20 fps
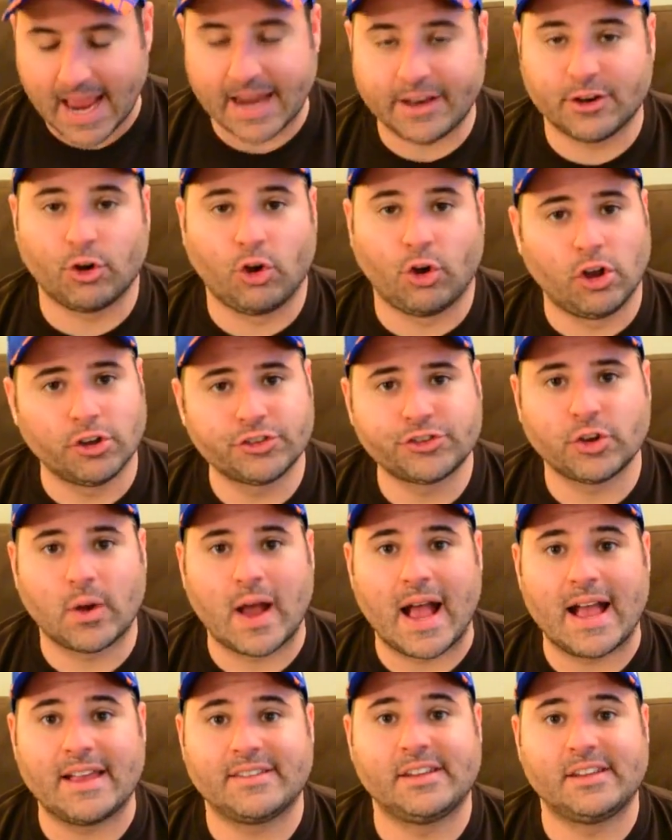And it
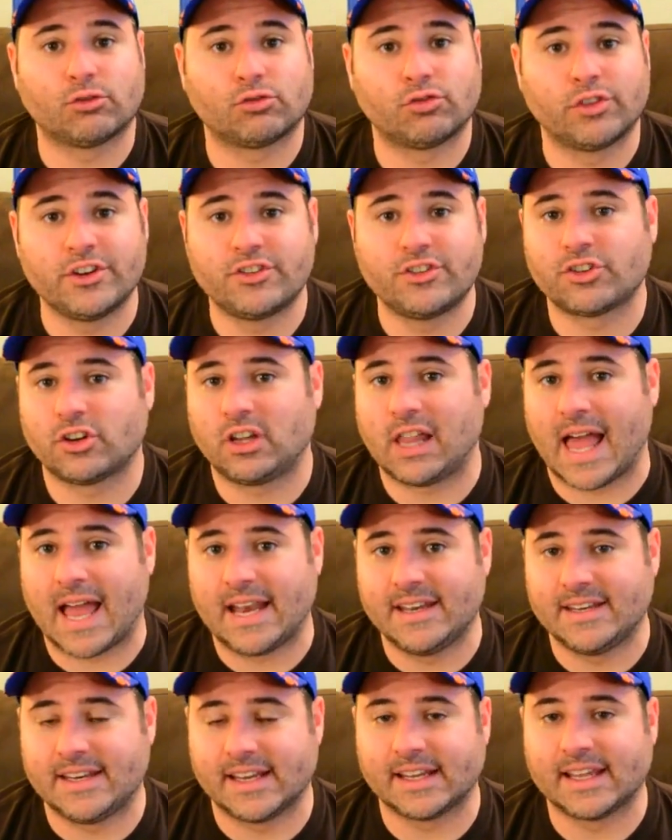also has the original
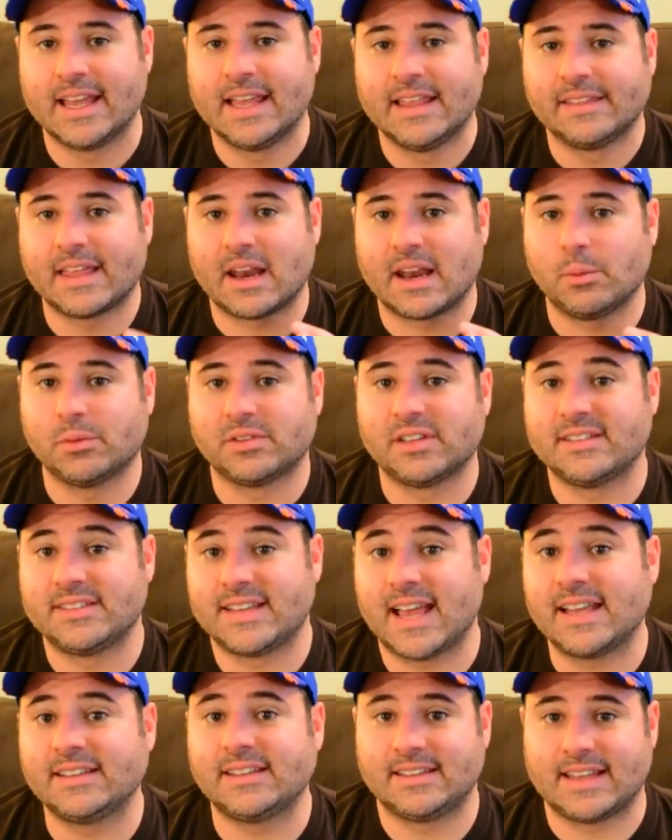ending that it was
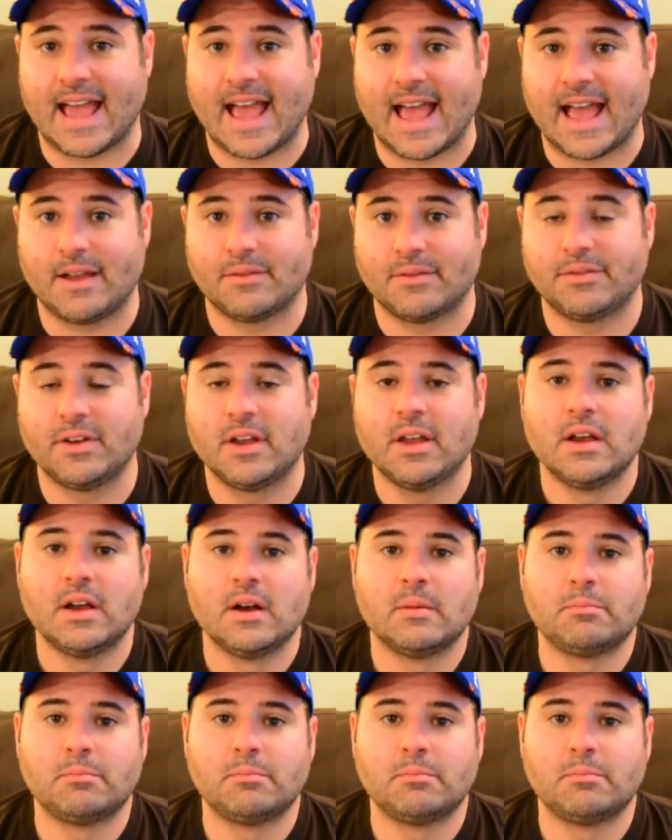intended to have